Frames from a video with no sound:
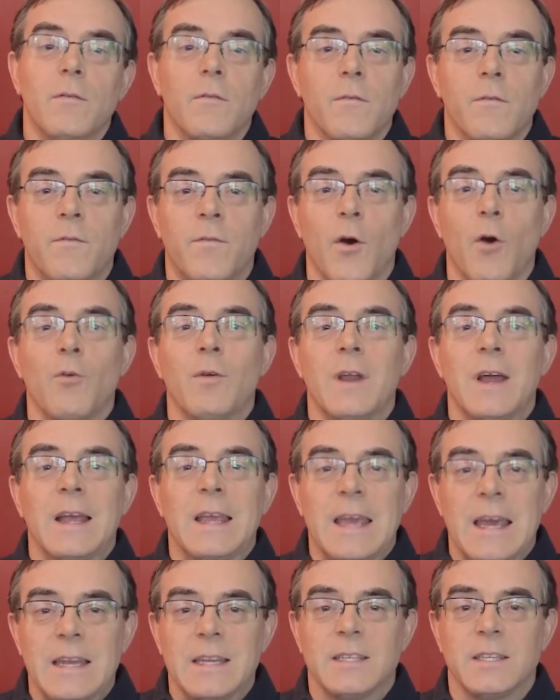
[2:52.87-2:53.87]
Vote
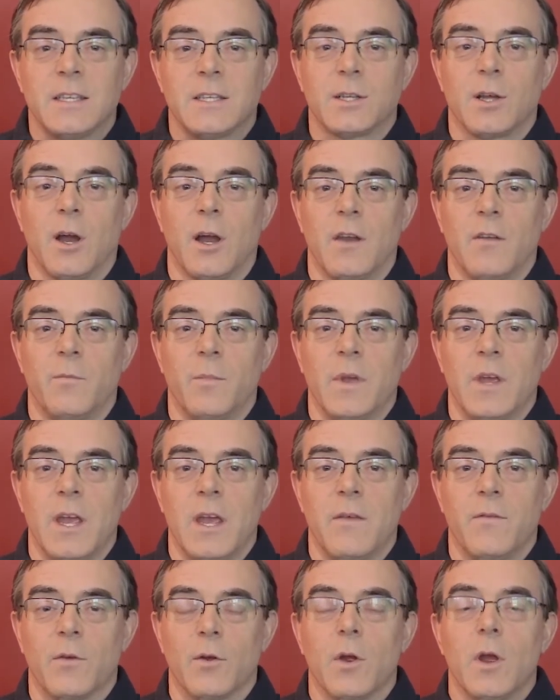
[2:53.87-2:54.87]
against this kind of
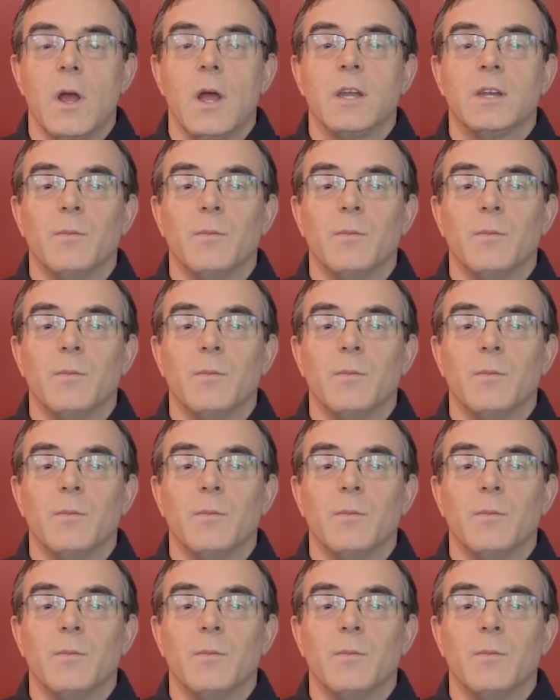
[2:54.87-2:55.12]
behavior.